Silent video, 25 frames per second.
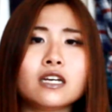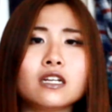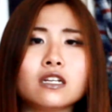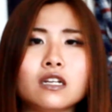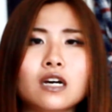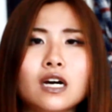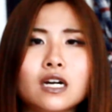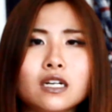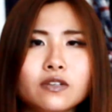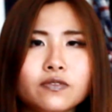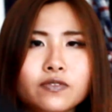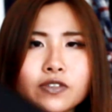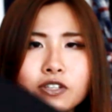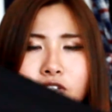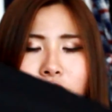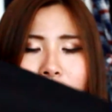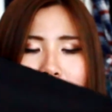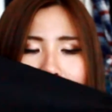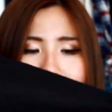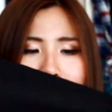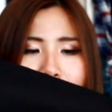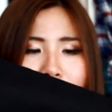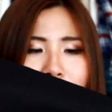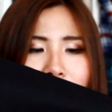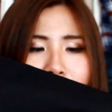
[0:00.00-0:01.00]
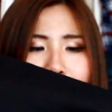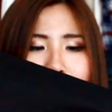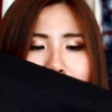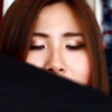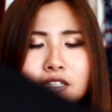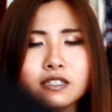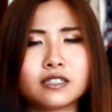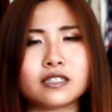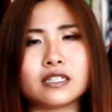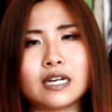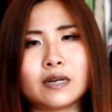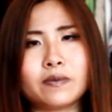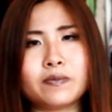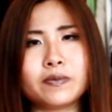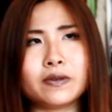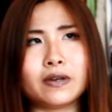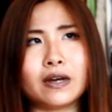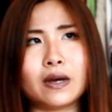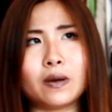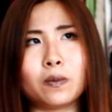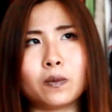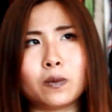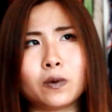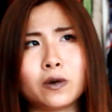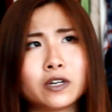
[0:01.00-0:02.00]
a lot of use out of this. I've
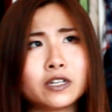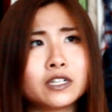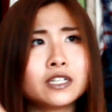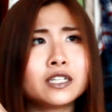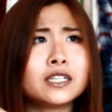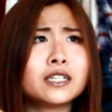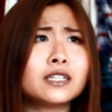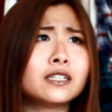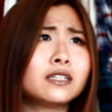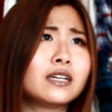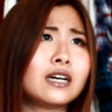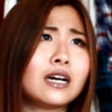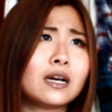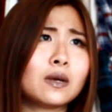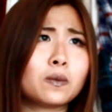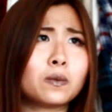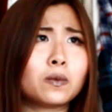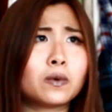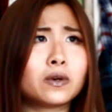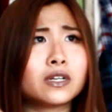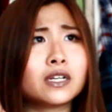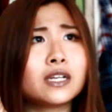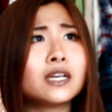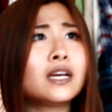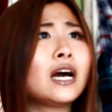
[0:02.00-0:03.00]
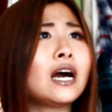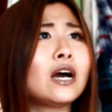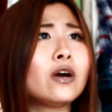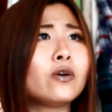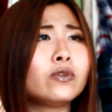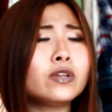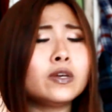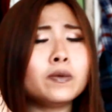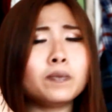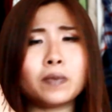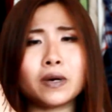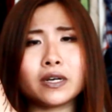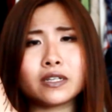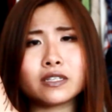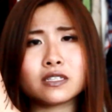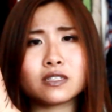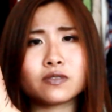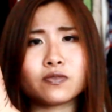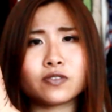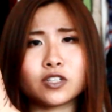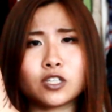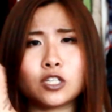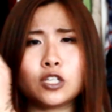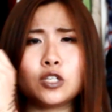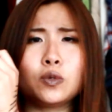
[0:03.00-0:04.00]
I worn I worn it. I only bought this
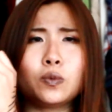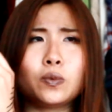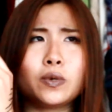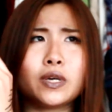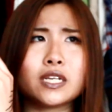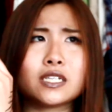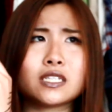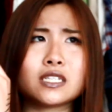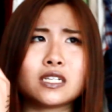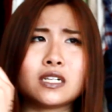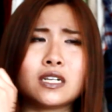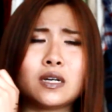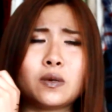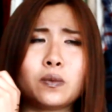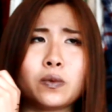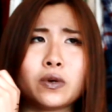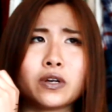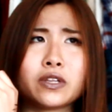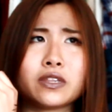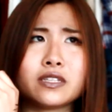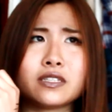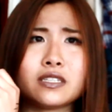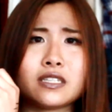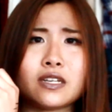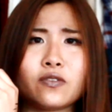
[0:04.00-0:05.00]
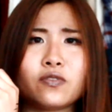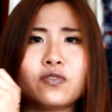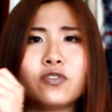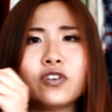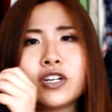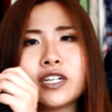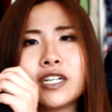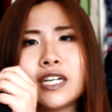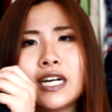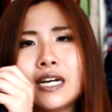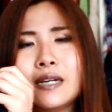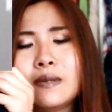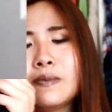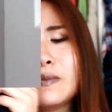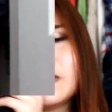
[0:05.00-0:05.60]
for two weeks and I've worn this like four times.